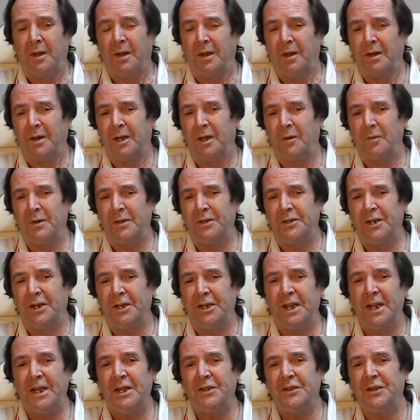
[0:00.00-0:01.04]
Now, in
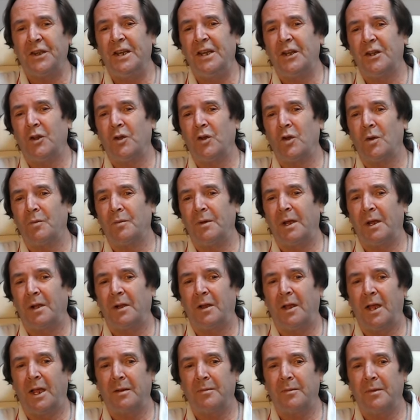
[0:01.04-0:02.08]
today's economic
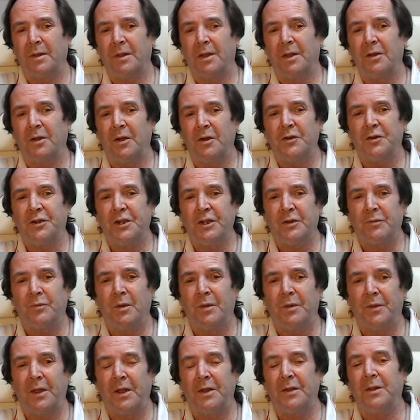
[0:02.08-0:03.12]
climate, the countries
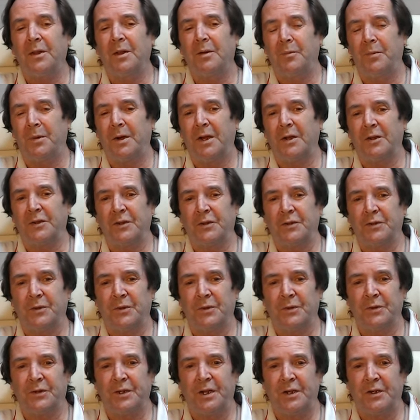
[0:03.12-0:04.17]
within the BRICS
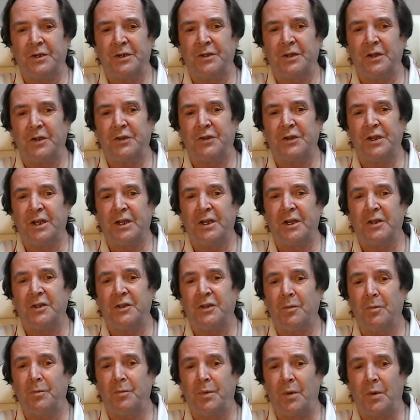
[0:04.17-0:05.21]
Association are seeking
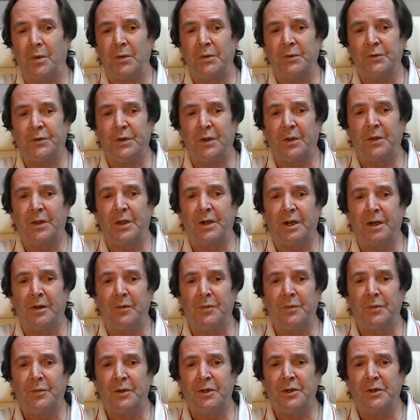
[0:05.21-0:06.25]
to bolster their
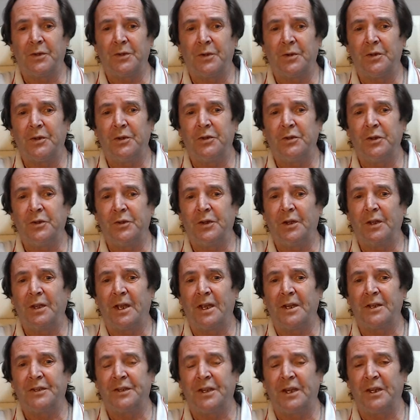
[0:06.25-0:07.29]
influence through the
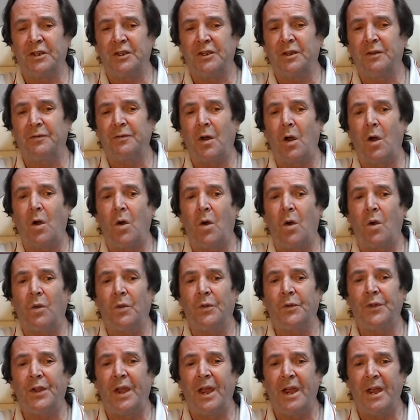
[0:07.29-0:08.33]
utilisation of
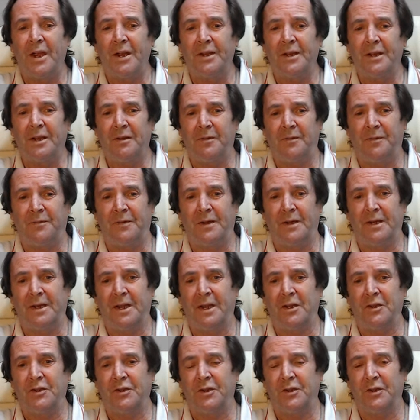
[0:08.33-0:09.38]
alternative
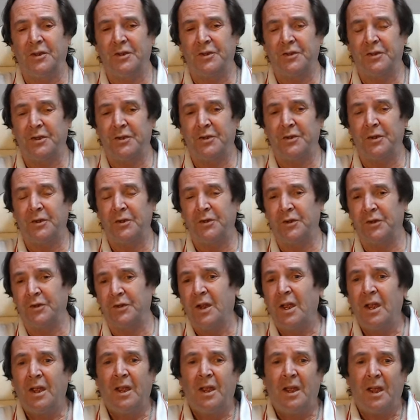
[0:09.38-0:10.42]
financial institutions,
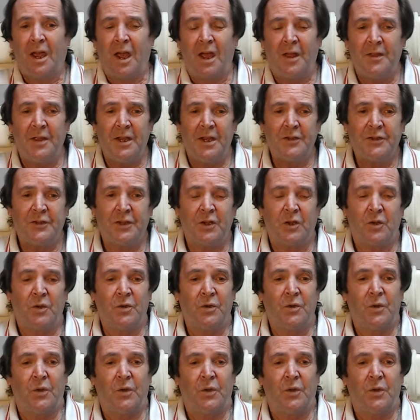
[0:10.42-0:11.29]
and these include